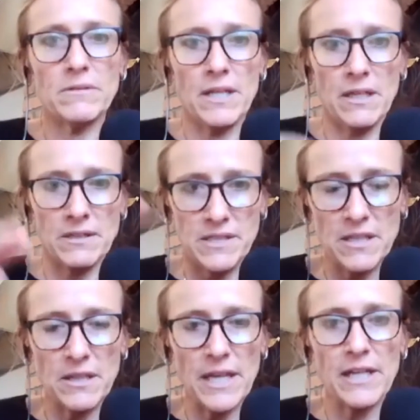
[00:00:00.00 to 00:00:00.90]
They can see
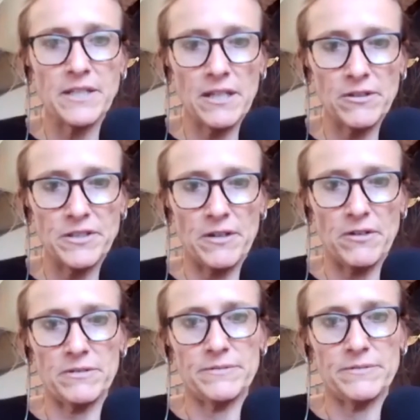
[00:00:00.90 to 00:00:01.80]
the light at the end of the tunnel.